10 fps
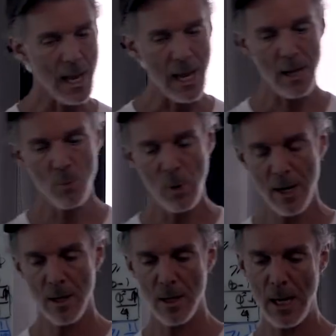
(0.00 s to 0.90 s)
and
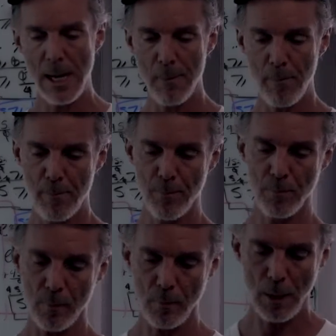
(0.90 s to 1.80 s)
where a
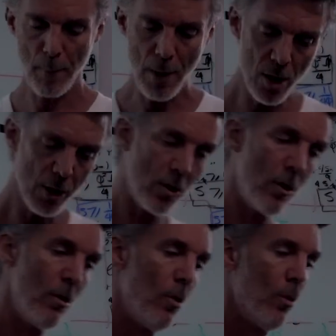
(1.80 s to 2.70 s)

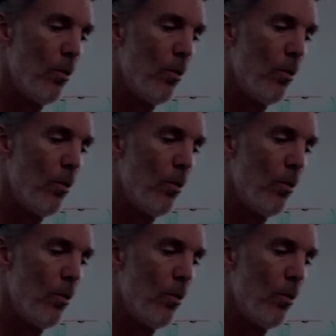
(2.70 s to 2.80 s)
particle